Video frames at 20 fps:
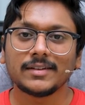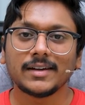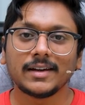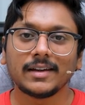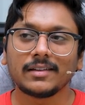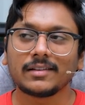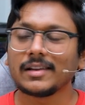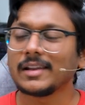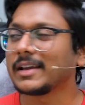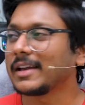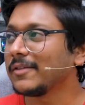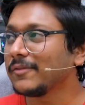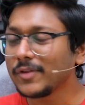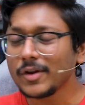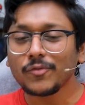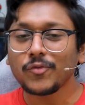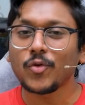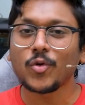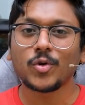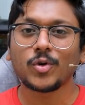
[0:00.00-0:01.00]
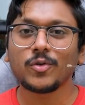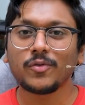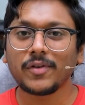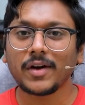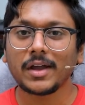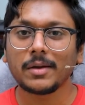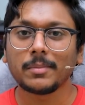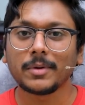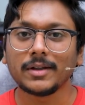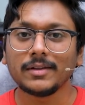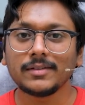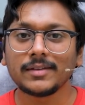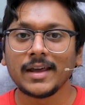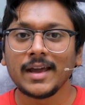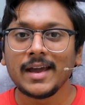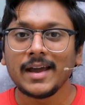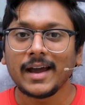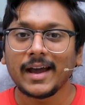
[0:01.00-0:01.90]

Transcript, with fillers: guys, like every four to five months.